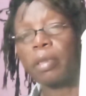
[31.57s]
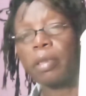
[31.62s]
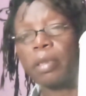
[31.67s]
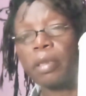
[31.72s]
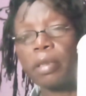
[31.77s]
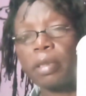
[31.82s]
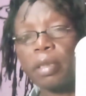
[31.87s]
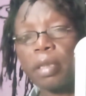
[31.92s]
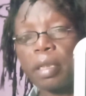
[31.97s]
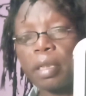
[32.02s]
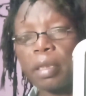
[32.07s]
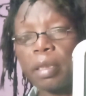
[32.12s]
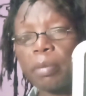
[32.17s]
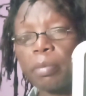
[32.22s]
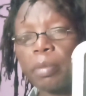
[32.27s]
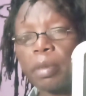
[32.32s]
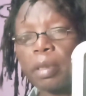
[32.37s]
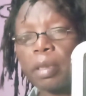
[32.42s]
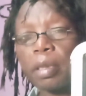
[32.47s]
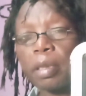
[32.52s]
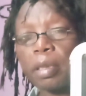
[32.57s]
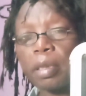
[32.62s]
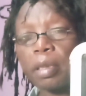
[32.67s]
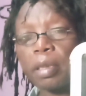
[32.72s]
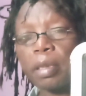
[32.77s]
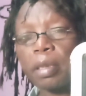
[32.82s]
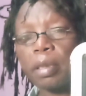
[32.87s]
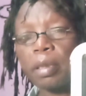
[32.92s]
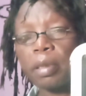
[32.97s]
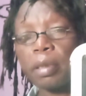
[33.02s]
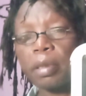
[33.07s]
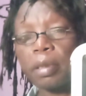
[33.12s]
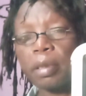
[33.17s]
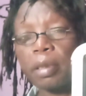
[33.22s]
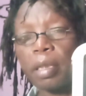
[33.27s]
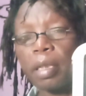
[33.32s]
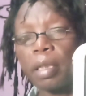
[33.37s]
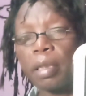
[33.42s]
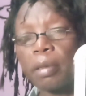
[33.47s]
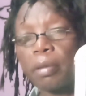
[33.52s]
is arithmetic.
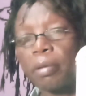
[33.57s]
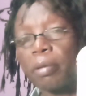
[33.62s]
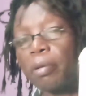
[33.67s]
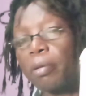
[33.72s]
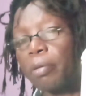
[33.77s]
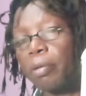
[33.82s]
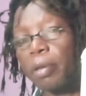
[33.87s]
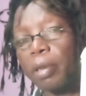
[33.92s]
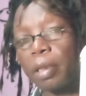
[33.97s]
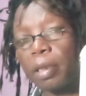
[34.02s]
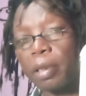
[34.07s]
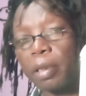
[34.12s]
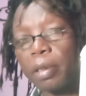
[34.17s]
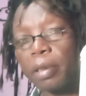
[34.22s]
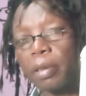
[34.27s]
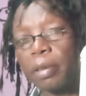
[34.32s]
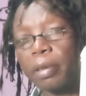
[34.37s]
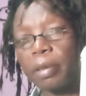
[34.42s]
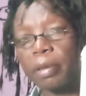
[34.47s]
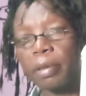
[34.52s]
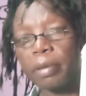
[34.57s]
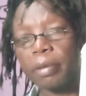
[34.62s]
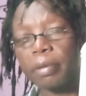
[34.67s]
Yeah, you know what that is.